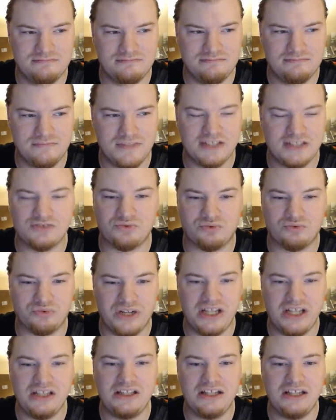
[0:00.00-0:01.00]
This
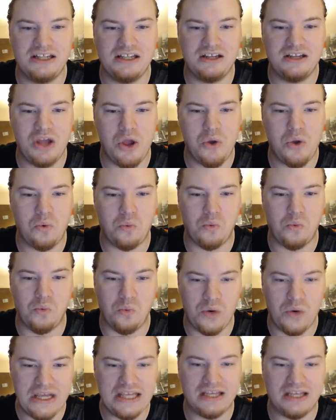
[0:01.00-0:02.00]
really
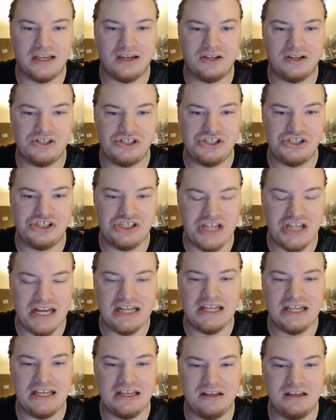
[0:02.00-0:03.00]
weak,
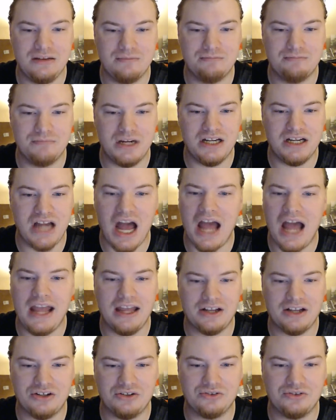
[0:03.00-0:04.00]
shitty,
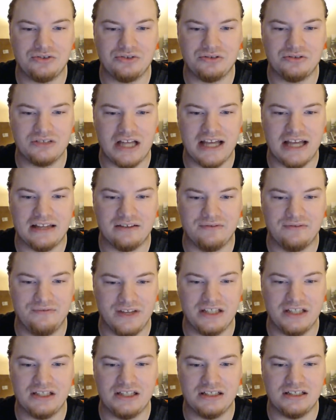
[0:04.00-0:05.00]
maniacal, like,
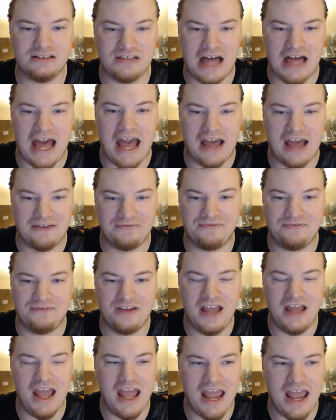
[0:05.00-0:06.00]
villain laugh.
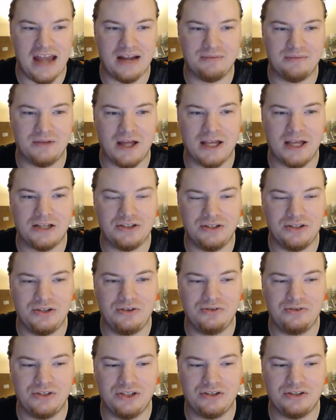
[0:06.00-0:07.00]
And I'm like,
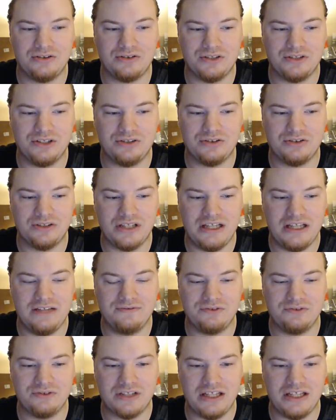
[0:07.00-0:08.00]
dude, your
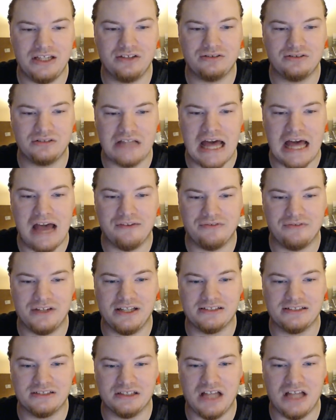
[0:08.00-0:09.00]
evil heel laugh
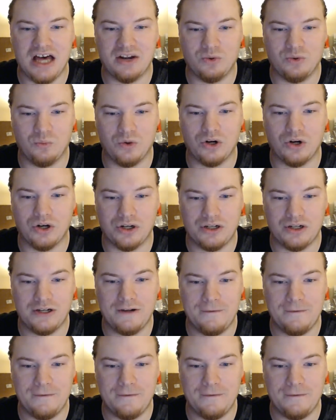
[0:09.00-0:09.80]
needs a lot of work.